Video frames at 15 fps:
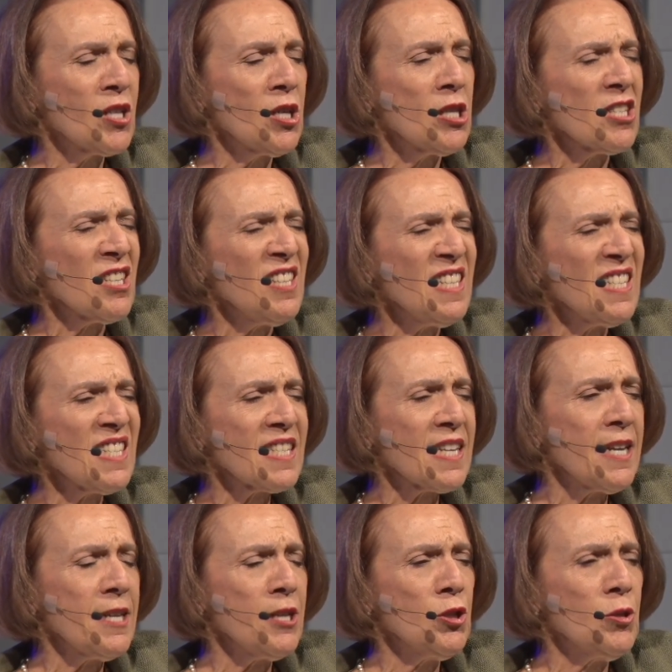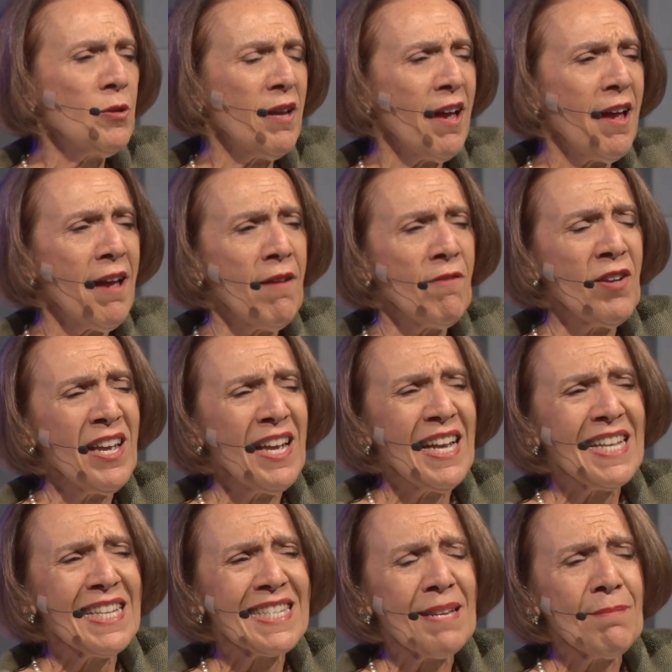So let's say you have
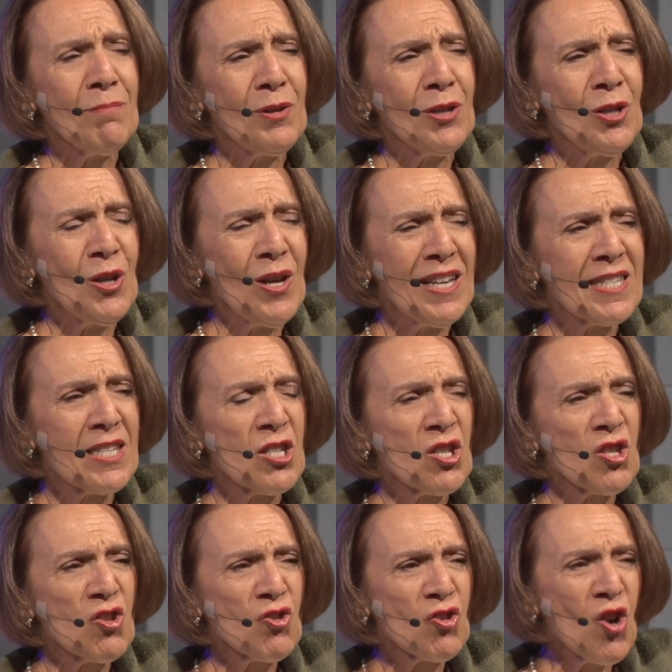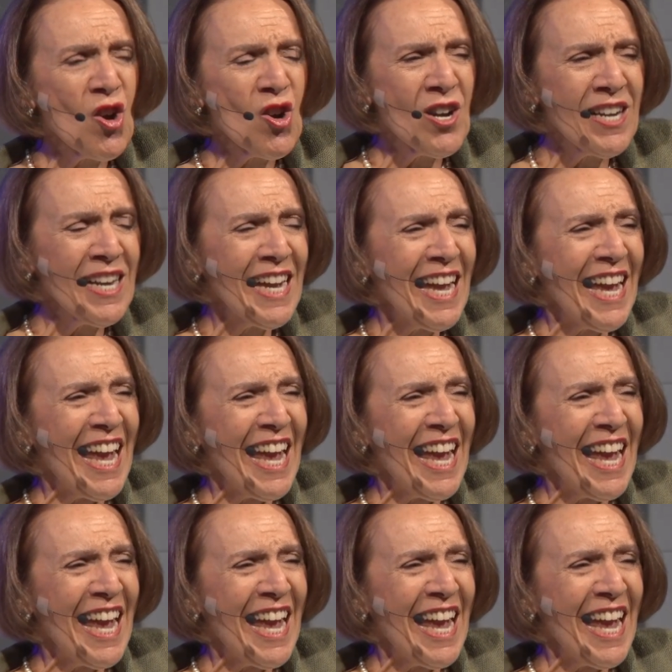somebody who has a strong